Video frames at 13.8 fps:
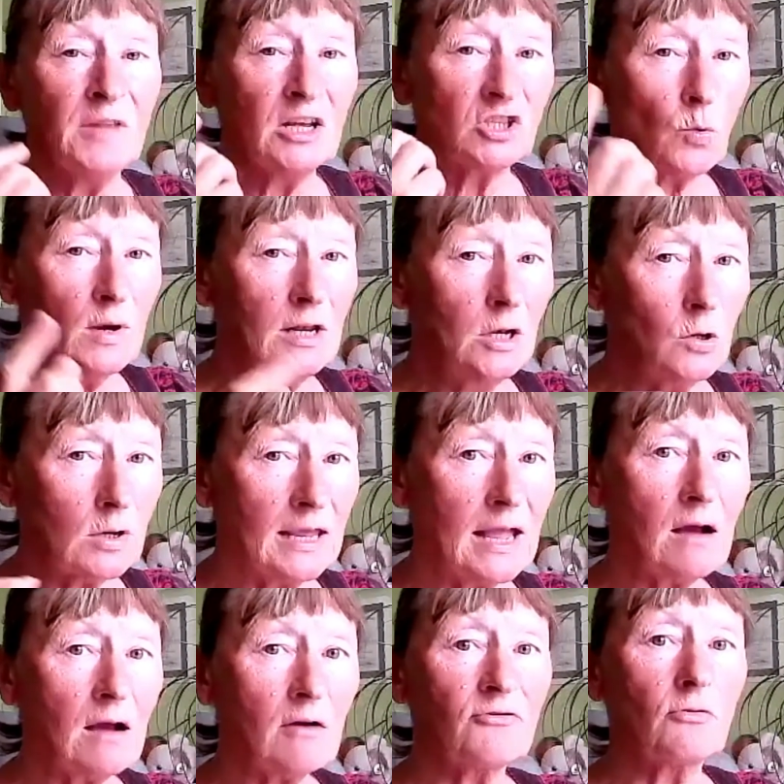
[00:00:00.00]
So we're looking
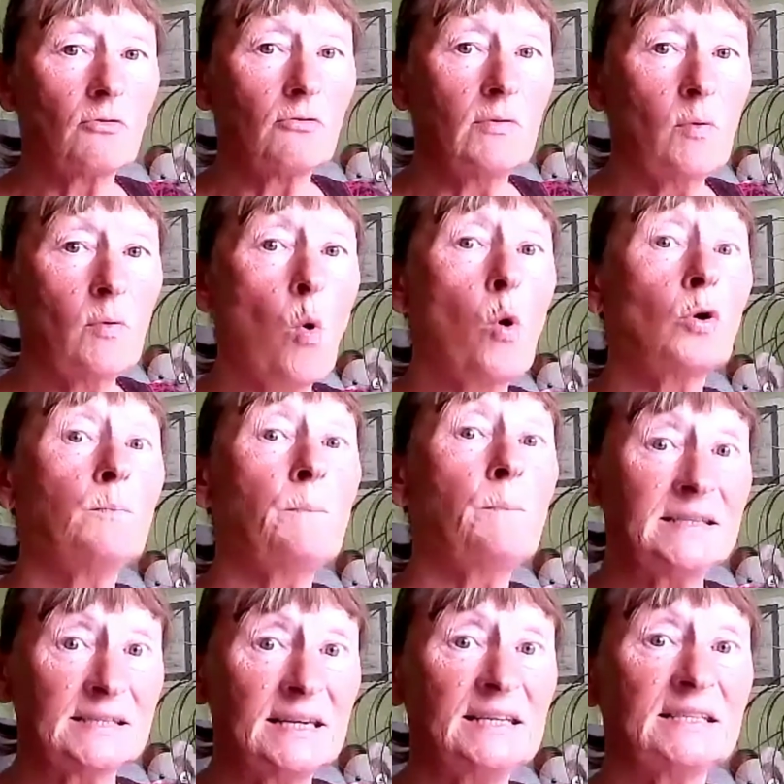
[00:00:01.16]
out for a
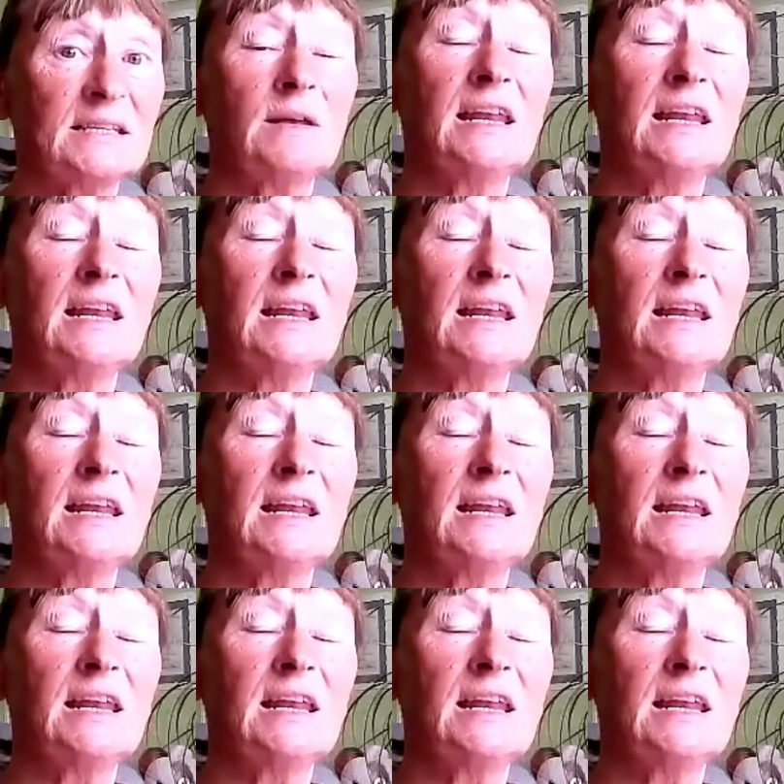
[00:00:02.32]
reward-based system.